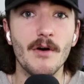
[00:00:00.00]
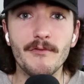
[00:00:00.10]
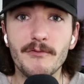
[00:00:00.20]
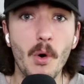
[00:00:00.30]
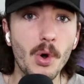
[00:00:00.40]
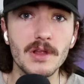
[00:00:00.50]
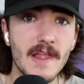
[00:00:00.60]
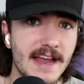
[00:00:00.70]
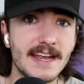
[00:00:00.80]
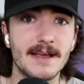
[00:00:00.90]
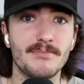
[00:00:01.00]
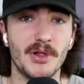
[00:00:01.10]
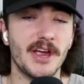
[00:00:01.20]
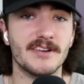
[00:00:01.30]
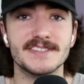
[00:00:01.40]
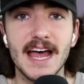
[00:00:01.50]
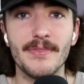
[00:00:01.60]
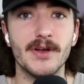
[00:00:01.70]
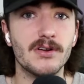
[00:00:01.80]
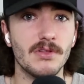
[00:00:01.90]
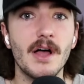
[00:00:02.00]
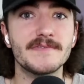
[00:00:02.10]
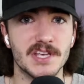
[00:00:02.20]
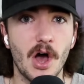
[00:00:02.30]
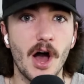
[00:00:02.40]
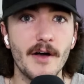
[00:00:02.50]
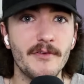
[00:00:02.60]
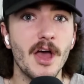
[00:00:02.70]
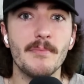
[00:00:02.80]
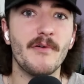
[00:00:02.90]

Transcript: 4 Lightning players had their gloves off